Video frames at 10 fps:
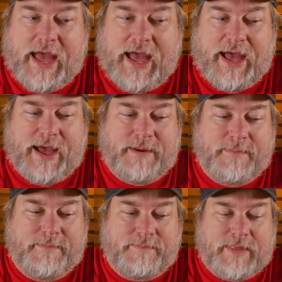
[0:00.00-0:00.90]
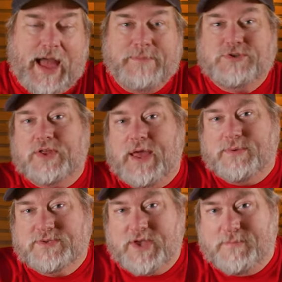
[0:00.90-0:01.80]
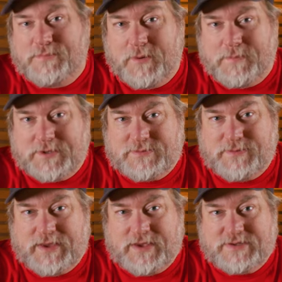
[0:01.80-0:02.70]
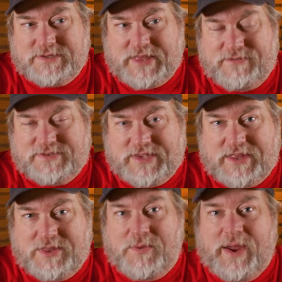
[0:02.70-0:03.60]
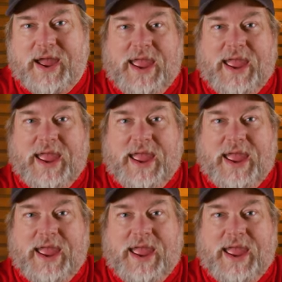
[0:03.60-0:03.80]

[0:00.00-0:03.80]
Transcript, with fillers: Um, I'm sure that was on purpose because they've seen the way I